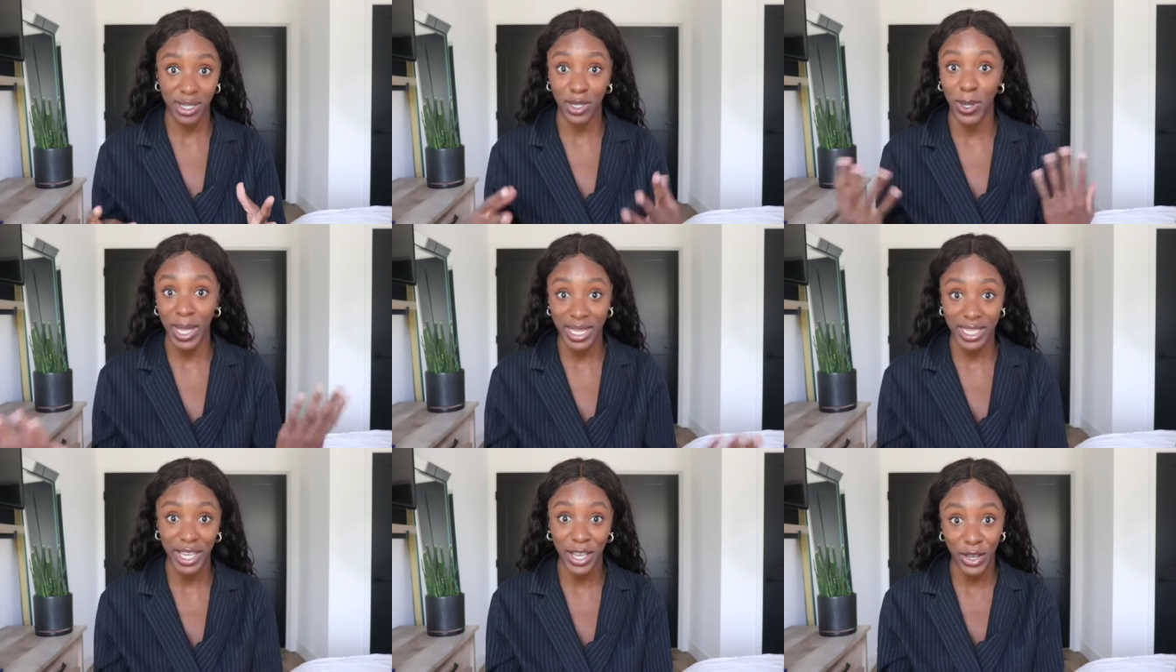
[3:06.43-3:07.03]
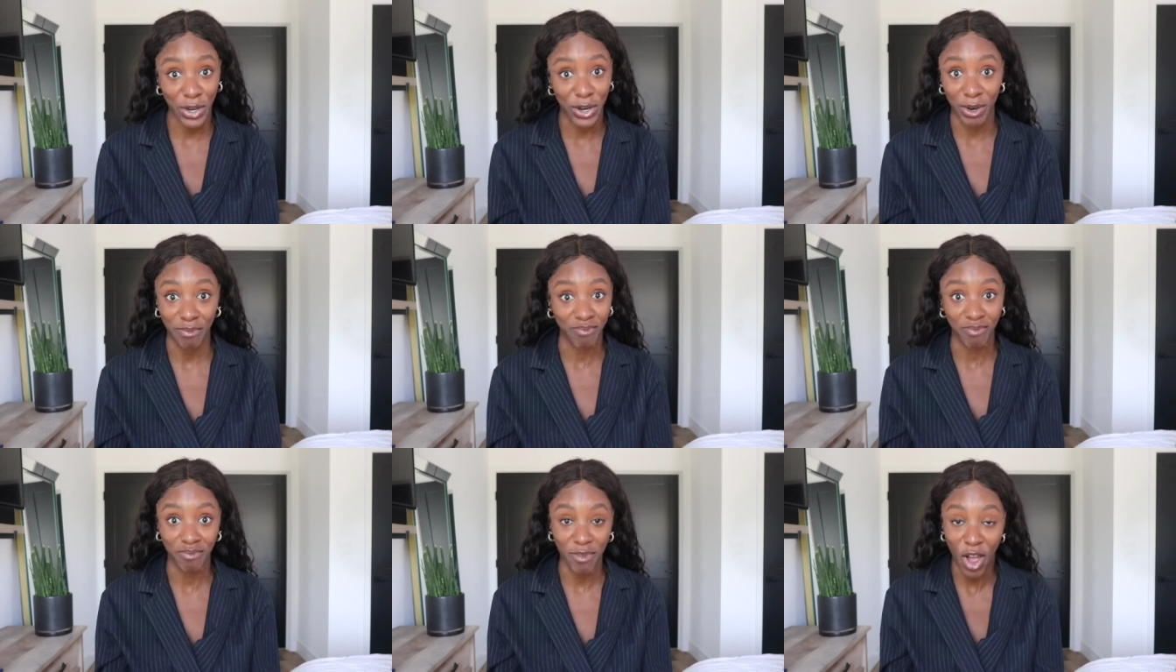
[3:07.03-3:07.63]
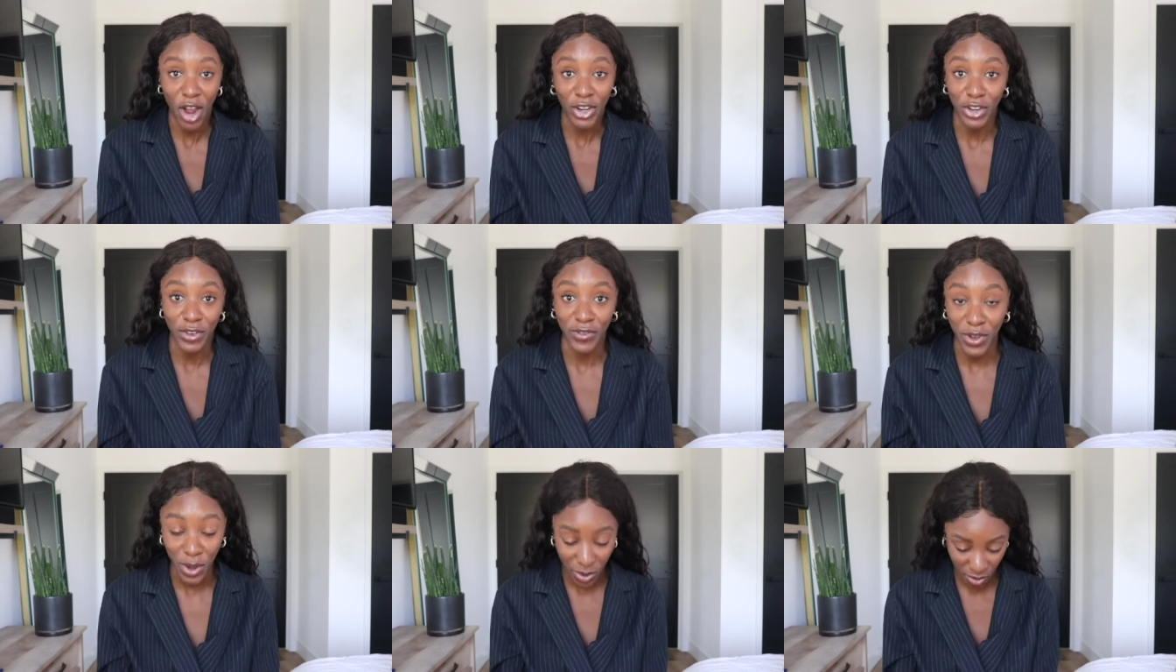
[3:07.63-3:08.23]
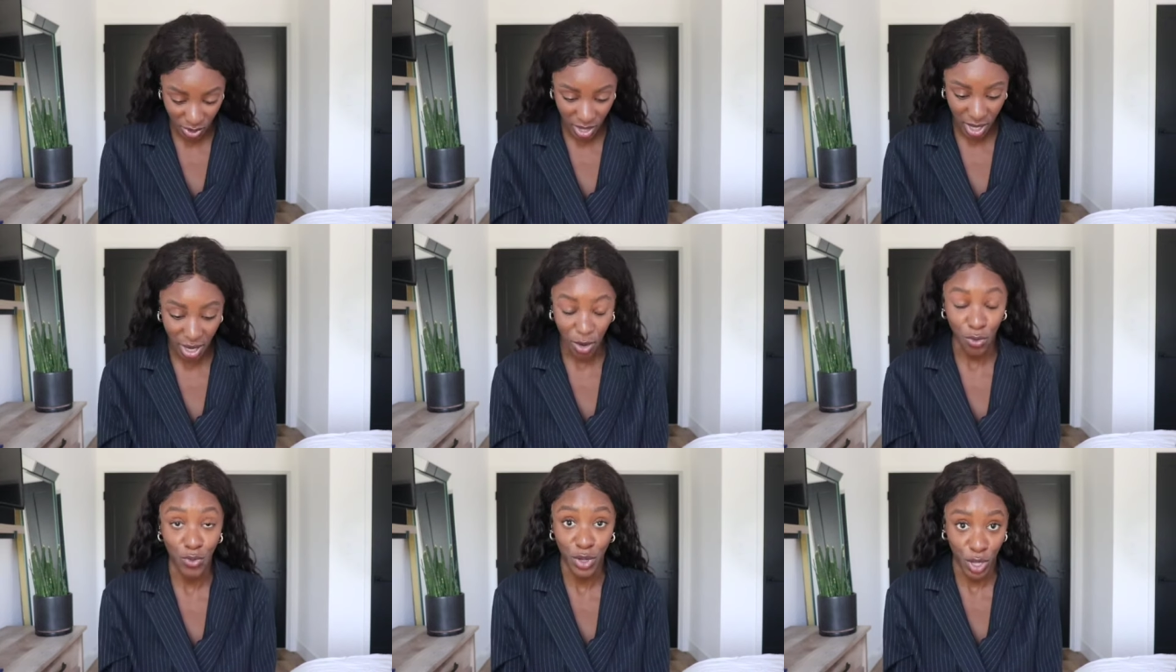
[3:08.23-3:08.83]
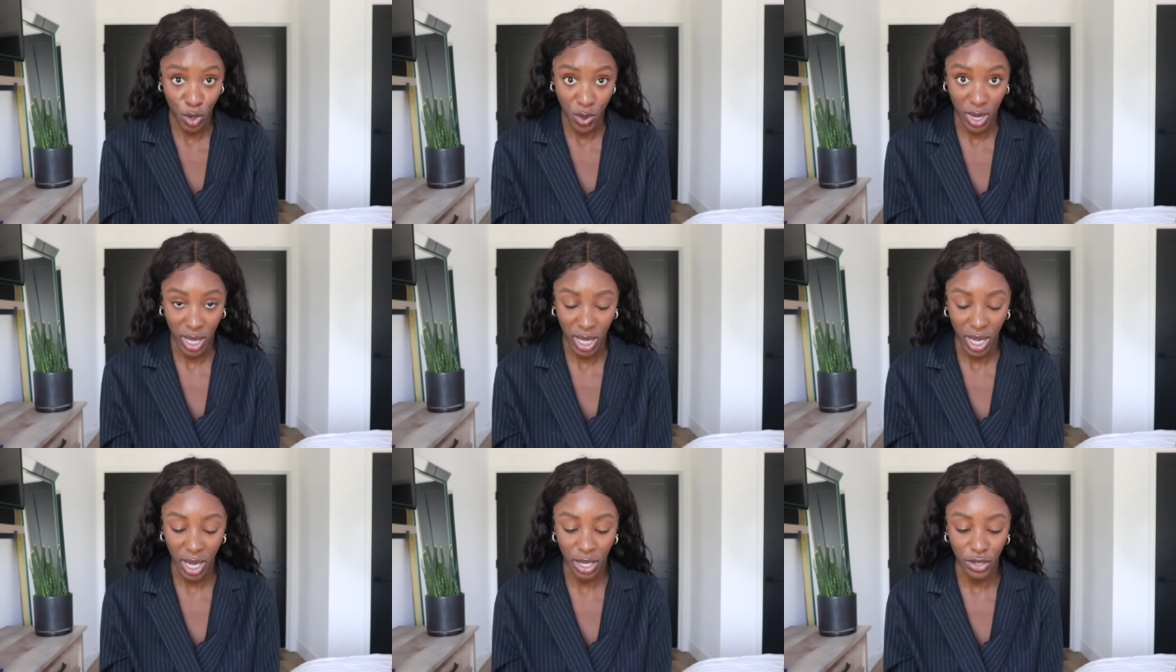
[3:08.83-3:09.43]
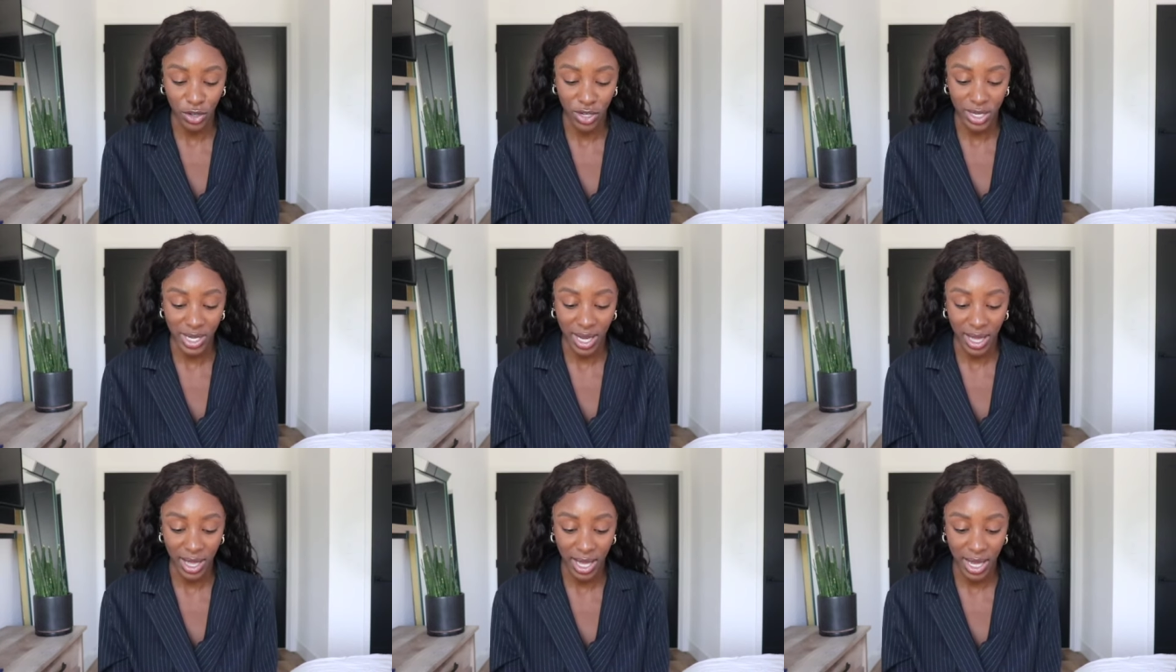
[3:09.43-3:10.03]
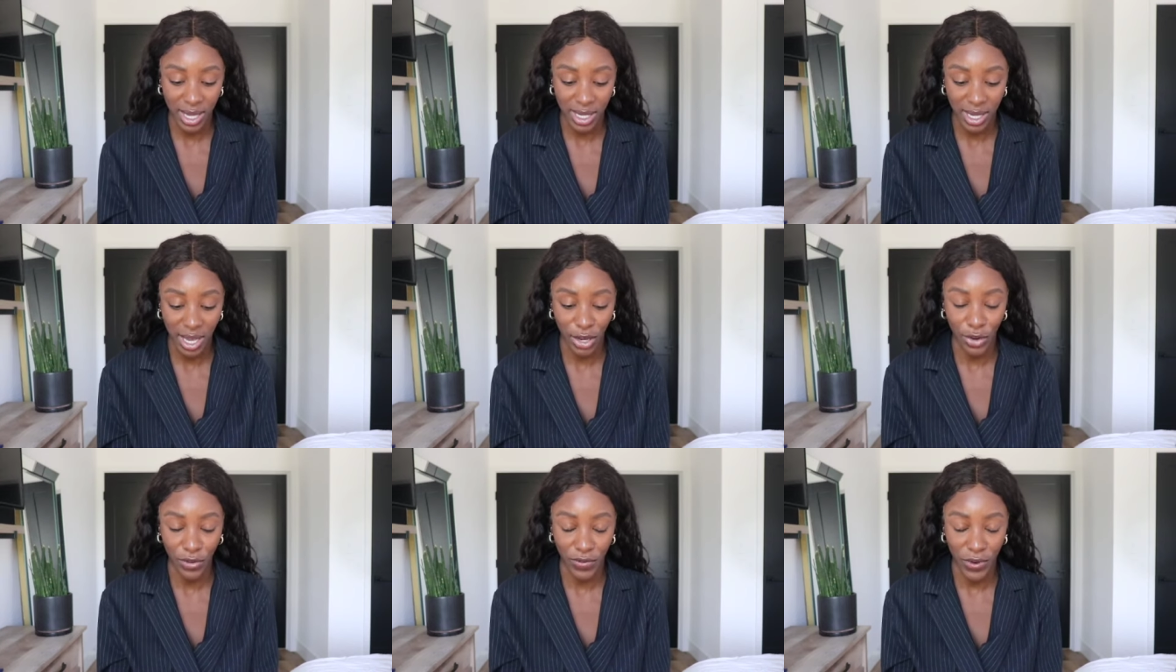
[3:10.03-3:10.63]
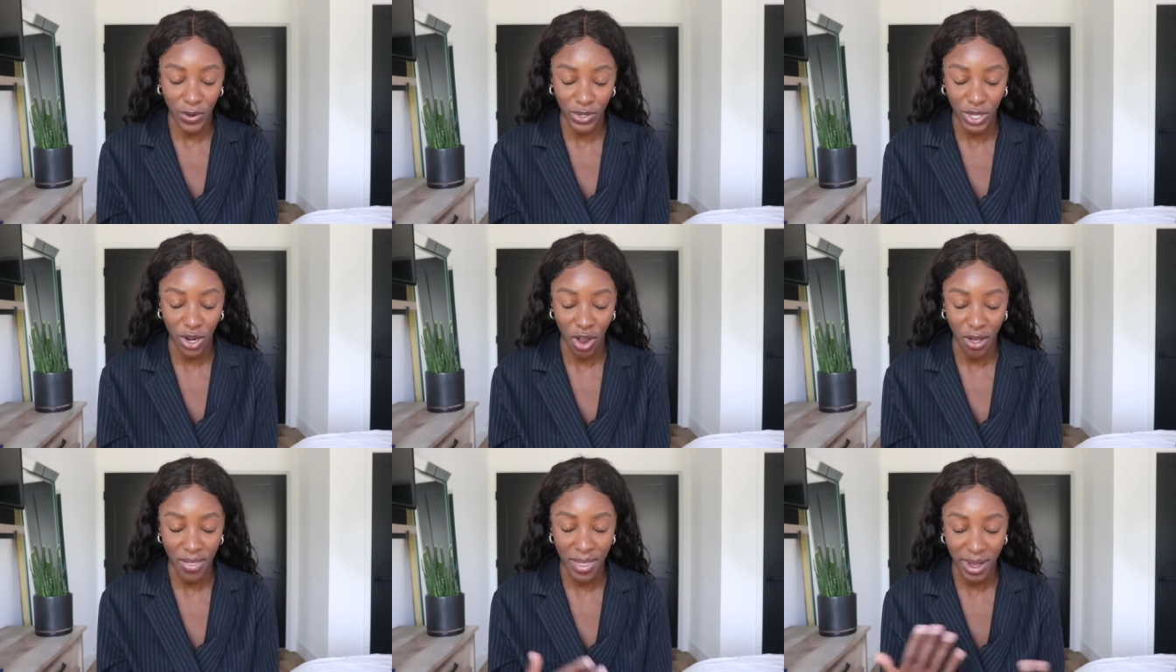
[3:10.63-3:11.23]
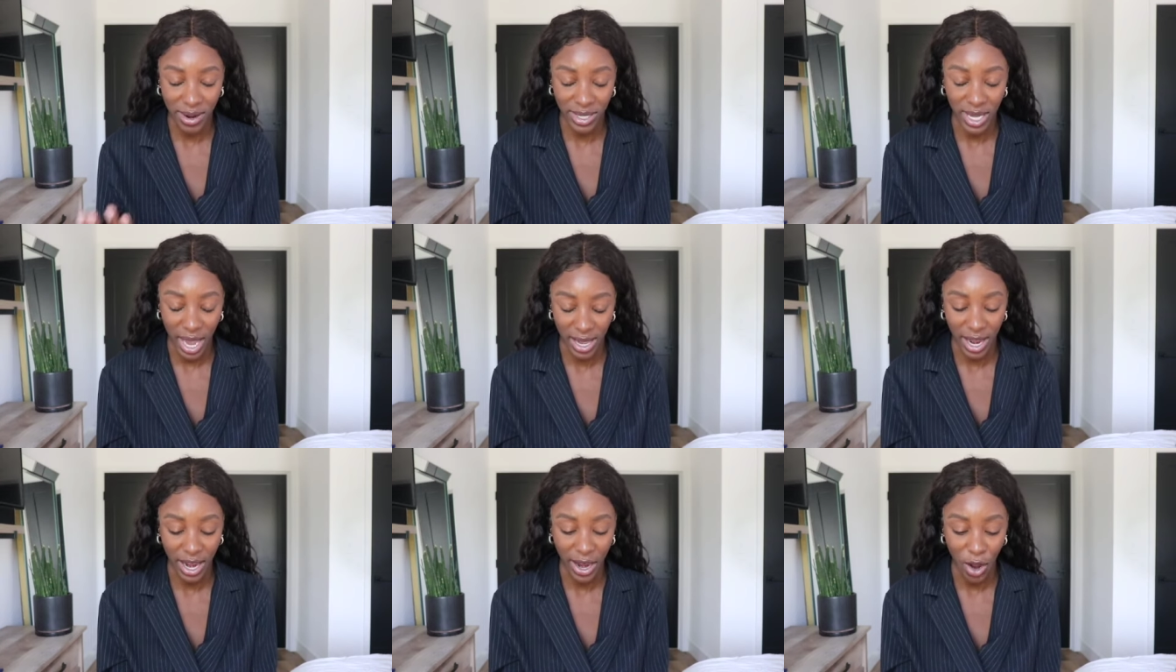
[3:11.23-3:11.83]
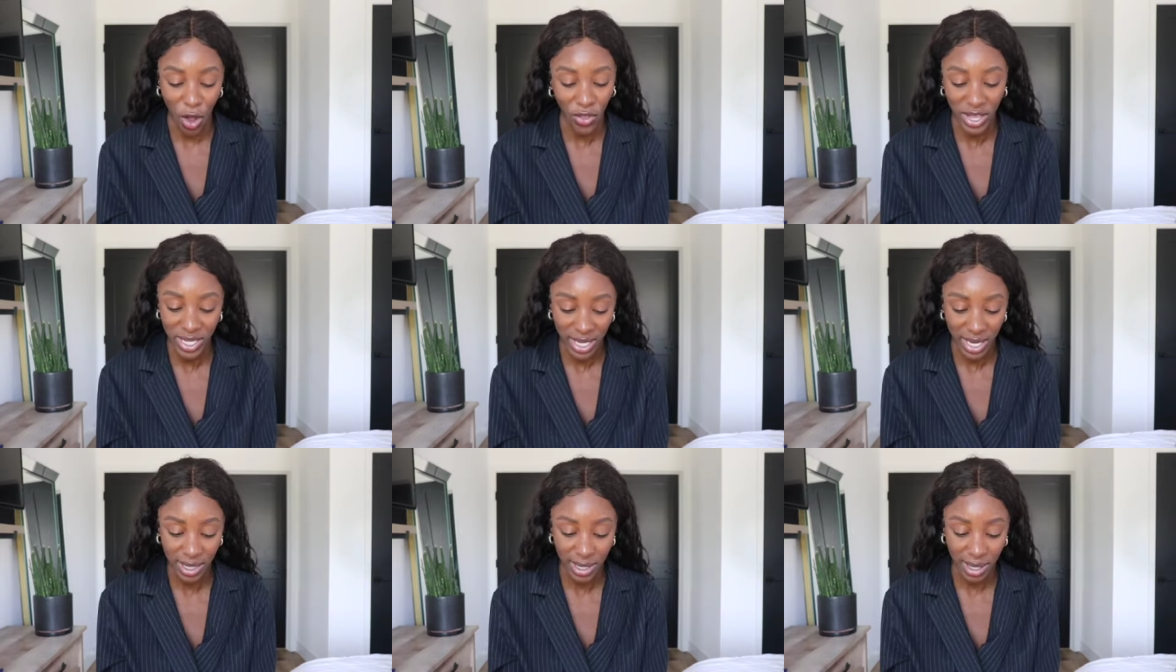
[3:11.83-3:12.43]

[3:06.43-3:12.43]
So let's say you're on your phone really quickly and you're just like this and you're frozen on their side and all they see is